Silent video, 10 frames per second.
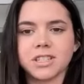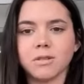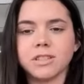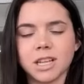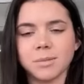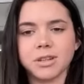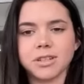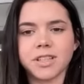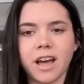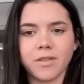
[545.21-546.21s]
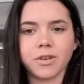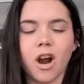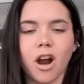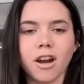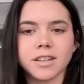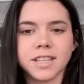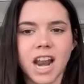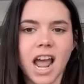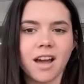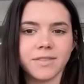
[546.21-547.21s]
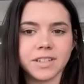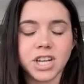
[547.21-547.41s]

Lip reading: so similar to the other cars that I have the